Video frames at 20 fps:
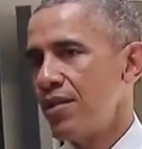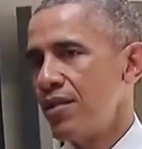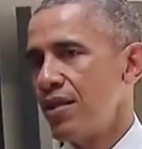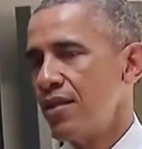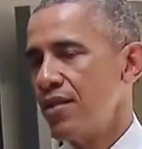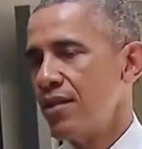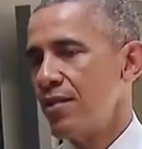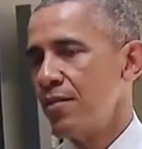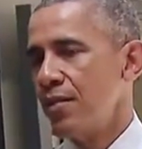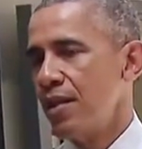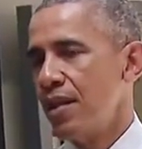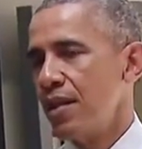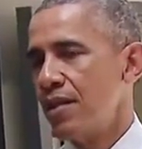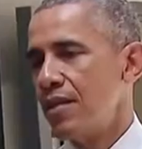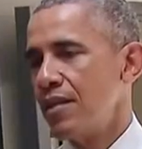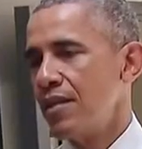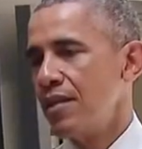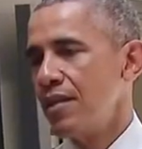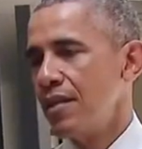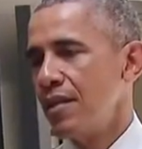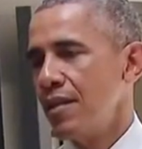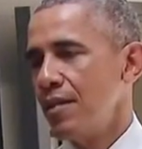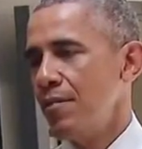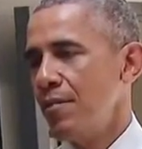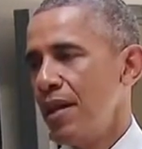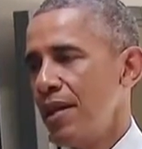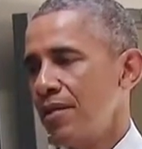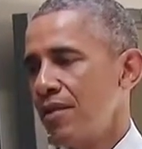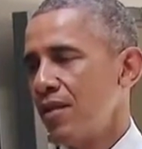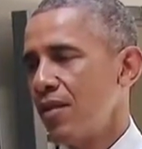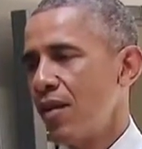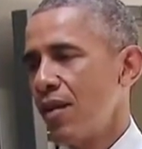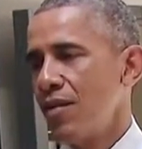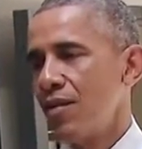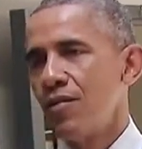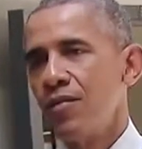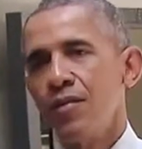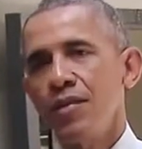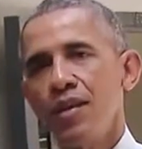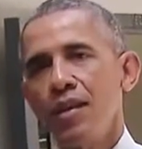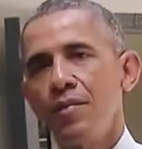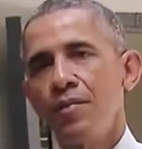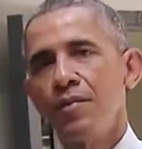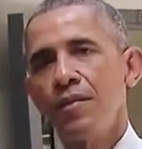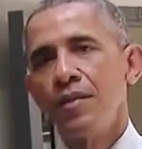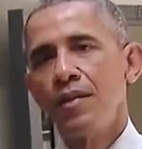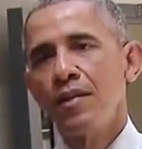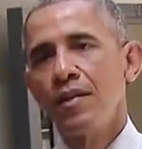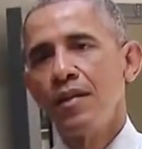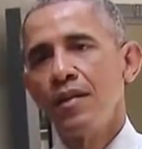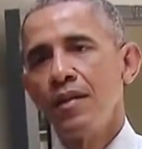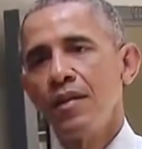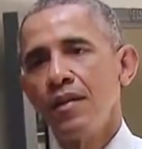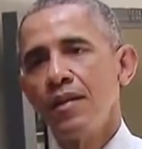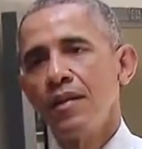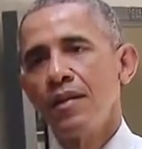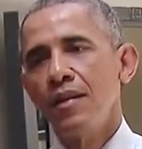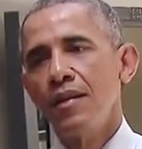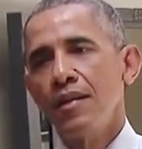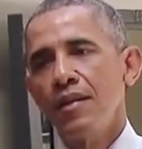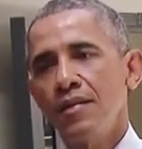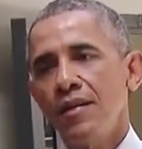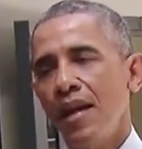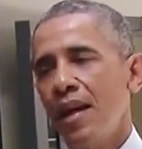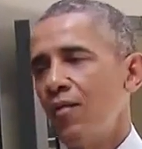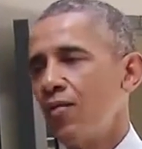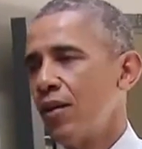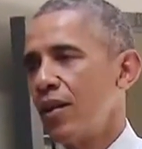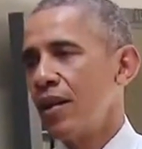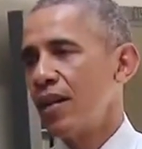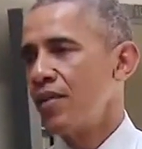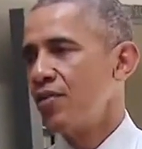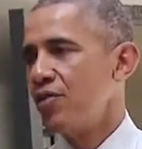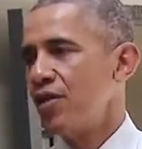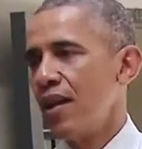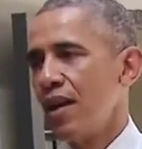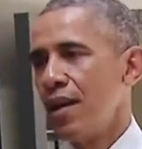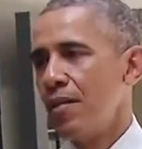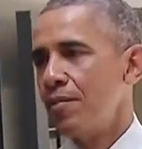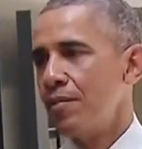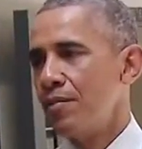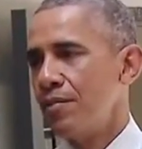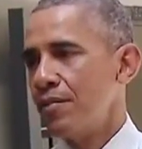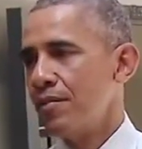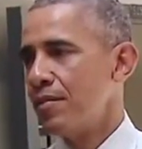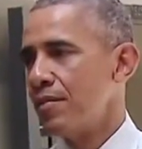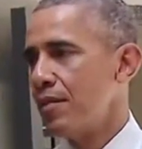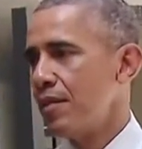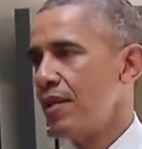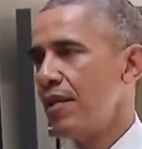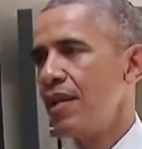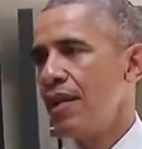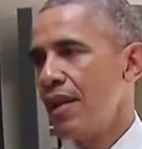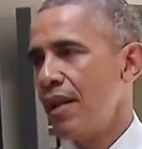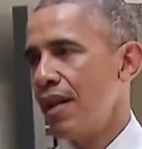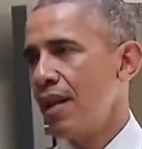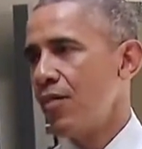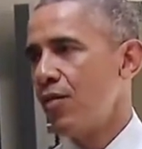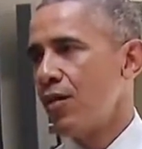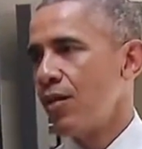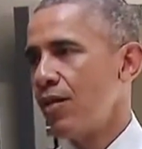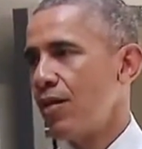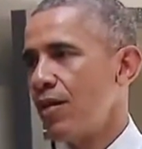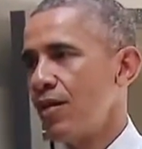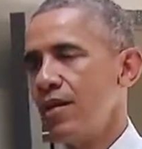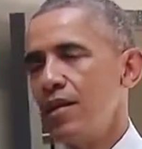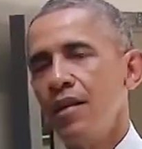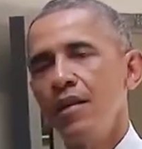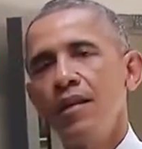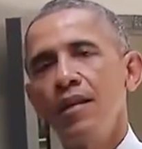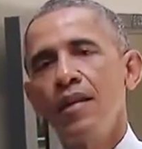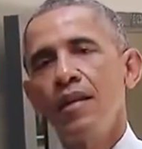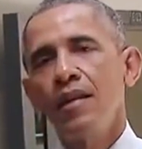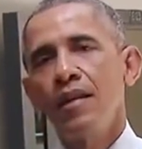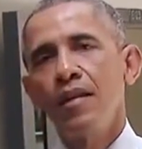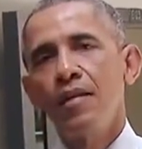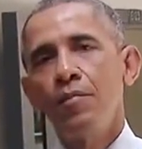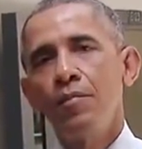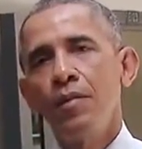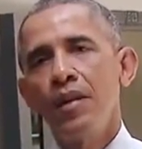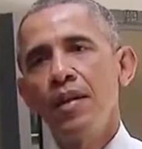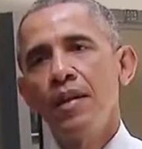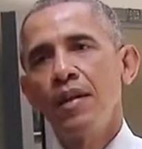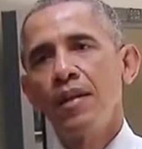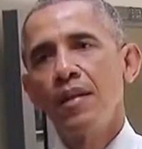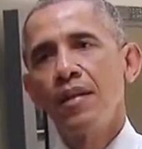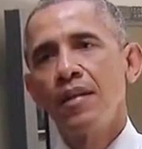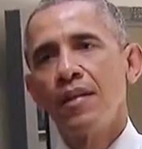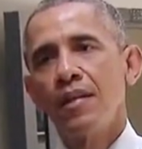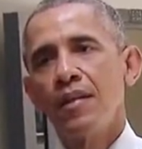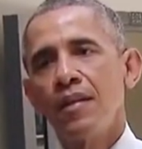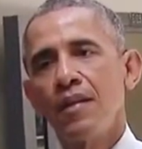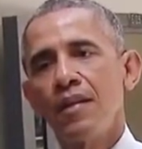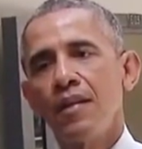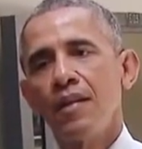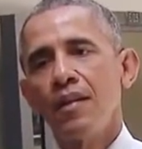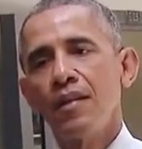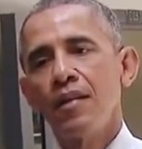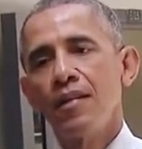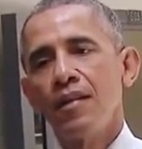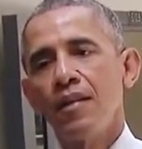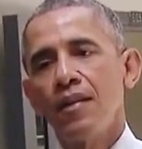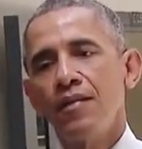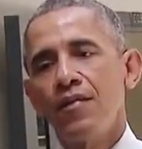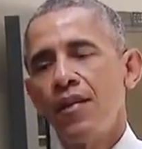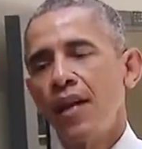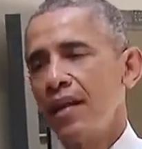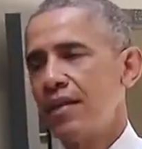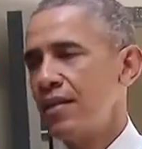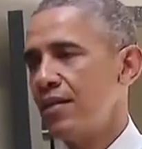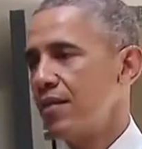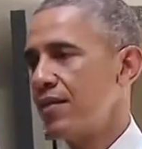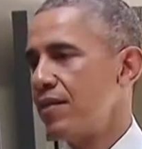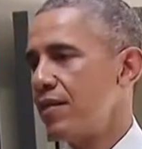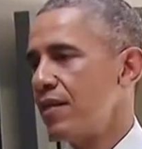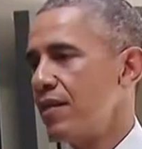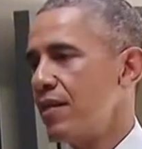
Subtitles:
system that makes it harder for them to ever get a job and ever be effective,